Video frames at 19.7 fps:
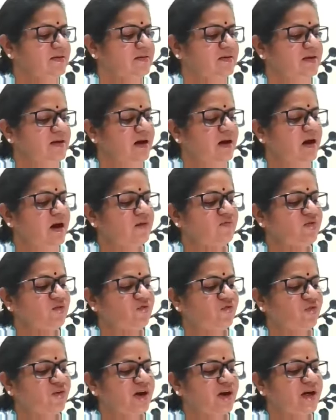They have
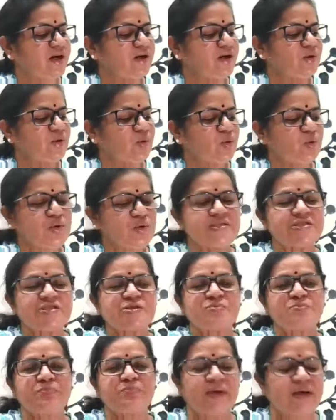a friend who is
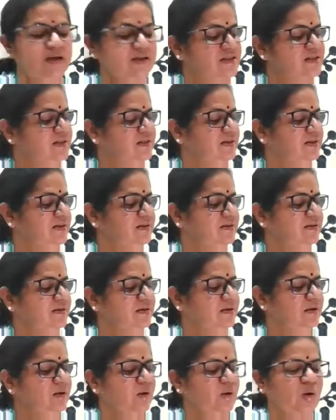smarty.
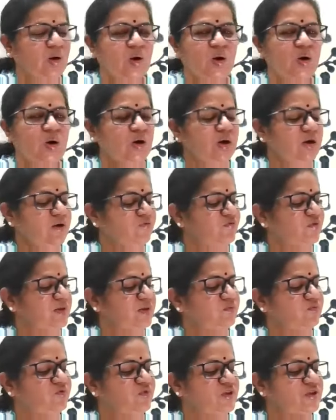All of
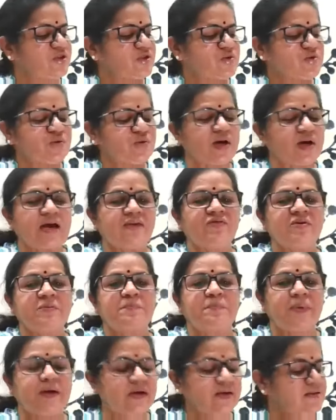them wish to have a
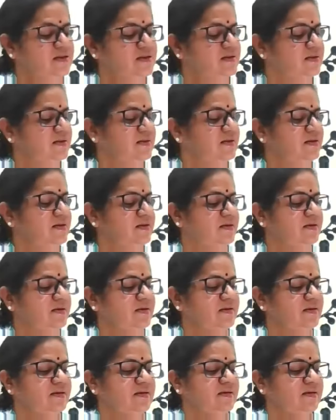party,
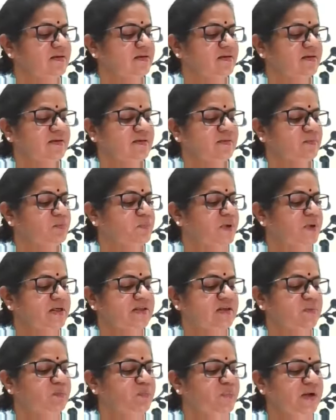
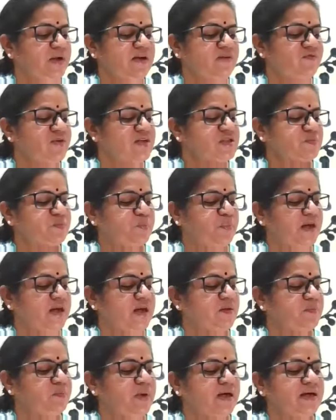but the bill was
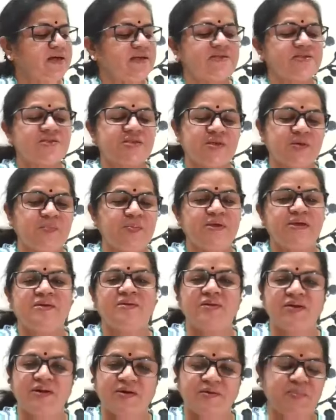paid by Chubby
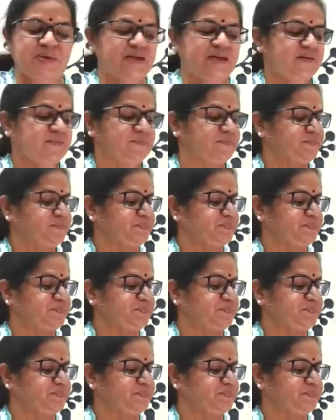Grubby.